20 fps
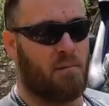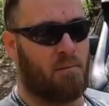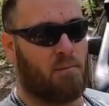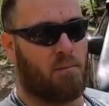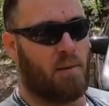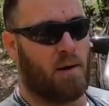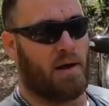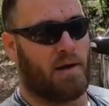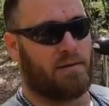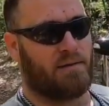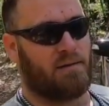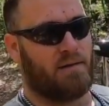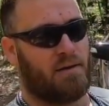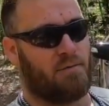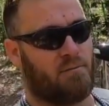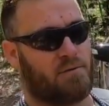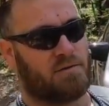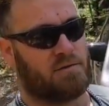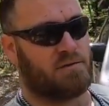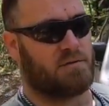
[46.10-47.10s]
but it
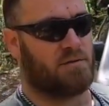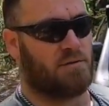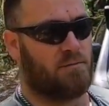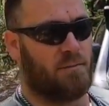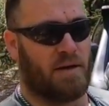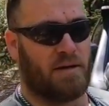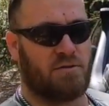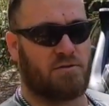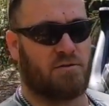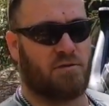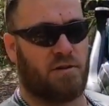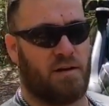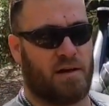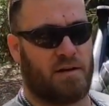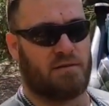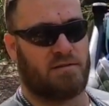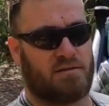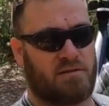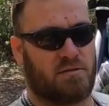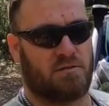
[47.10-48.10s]
was to make sure that it
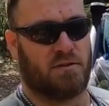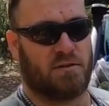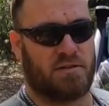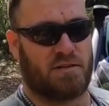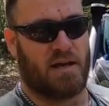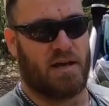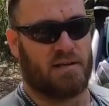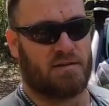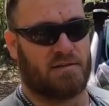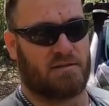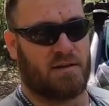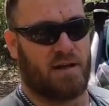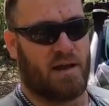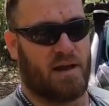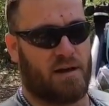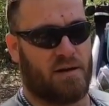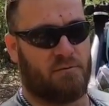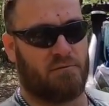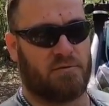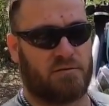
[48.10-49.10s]
stood the test
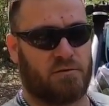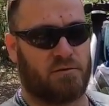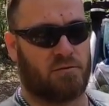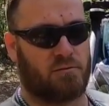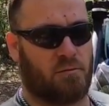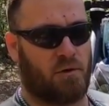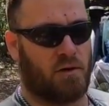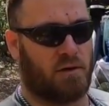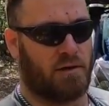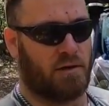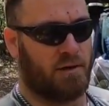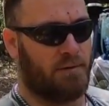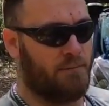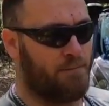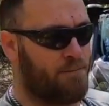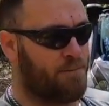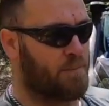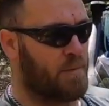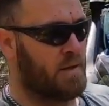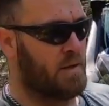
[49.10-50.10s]
and it was good quality.
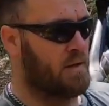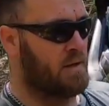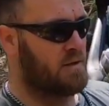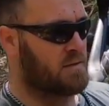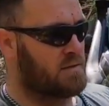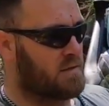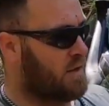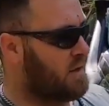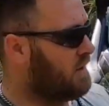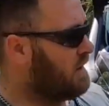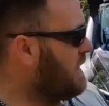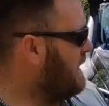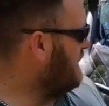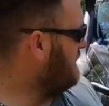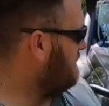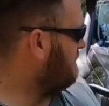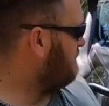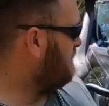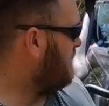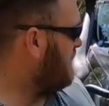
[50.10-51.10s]
So at
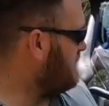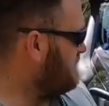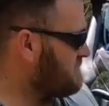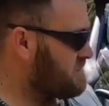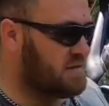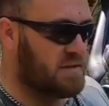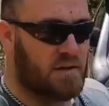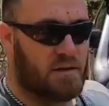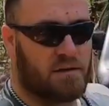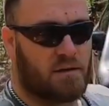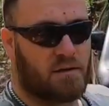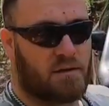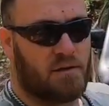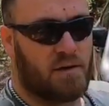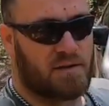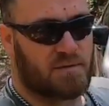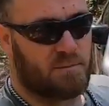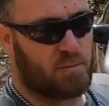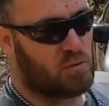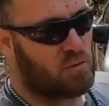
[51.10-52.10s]
the front, you'll see I've got a
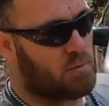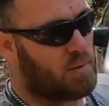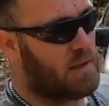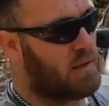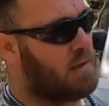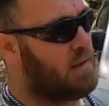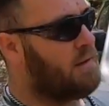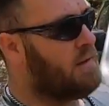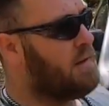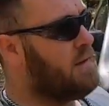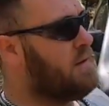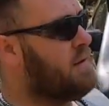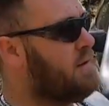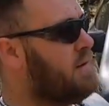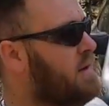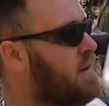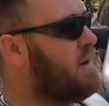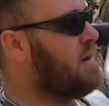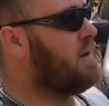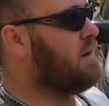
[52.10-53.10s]
nice bull bar.
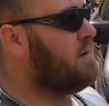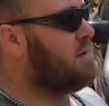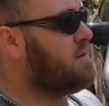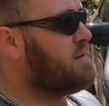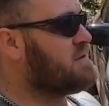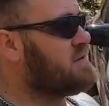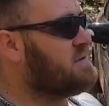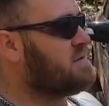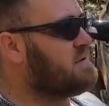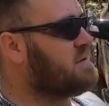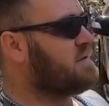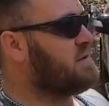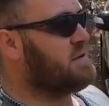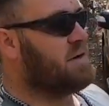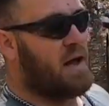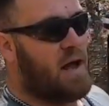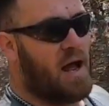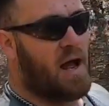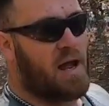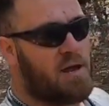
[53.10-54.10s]
Now, this is the
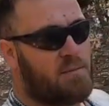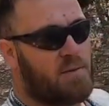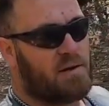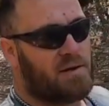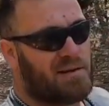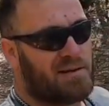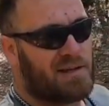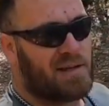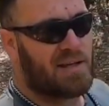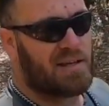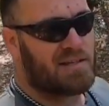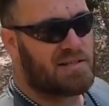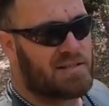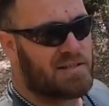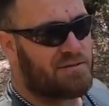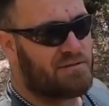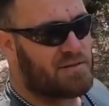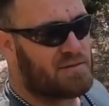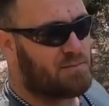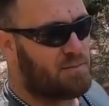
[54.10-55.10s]
Hamer King
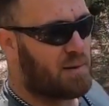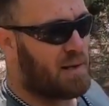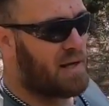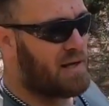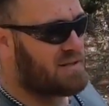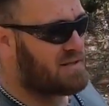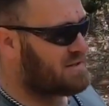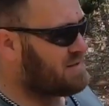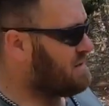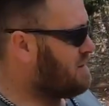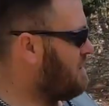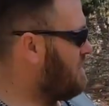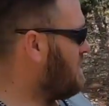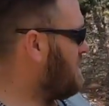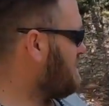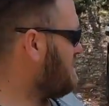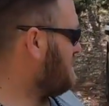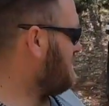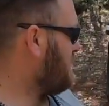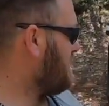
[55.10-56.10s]
Series Plus. I
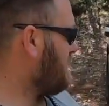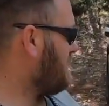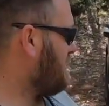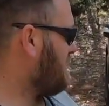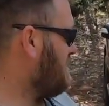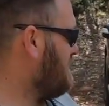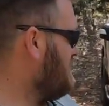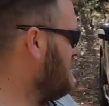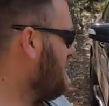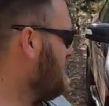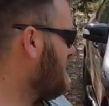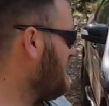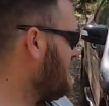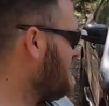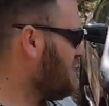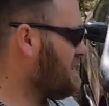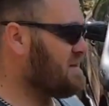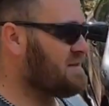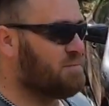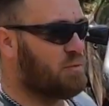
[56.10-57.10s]
think
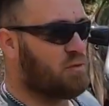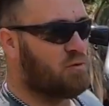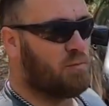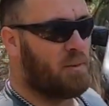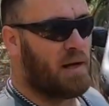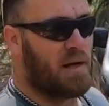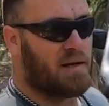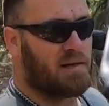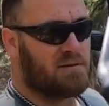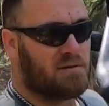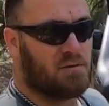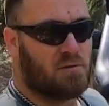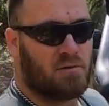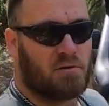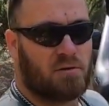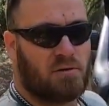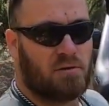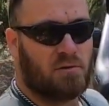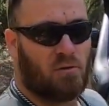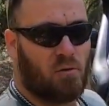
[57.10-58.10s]
these bull bars look
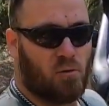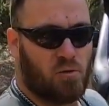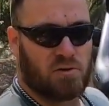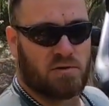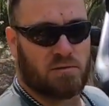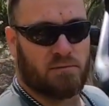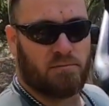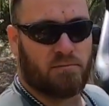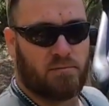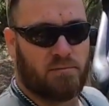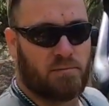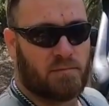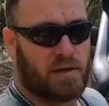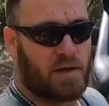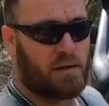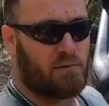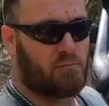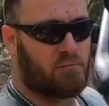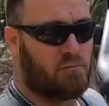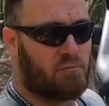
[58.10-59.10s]
awesome.
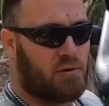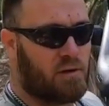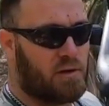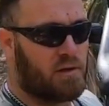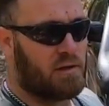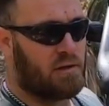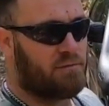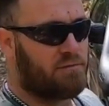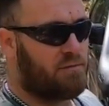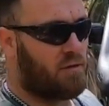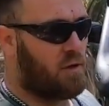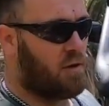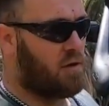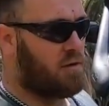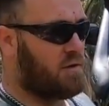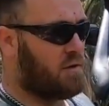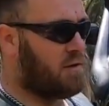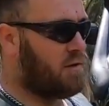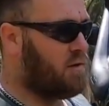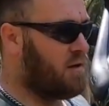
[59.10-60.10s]
They really follow
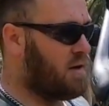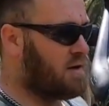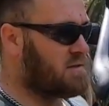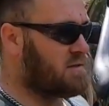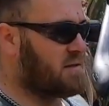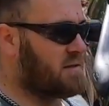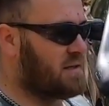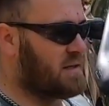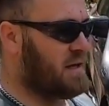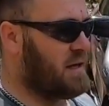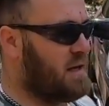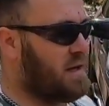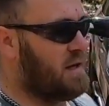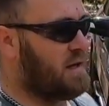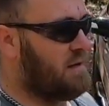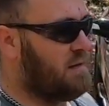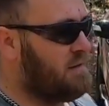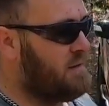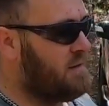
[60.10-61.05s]
the lines of the car.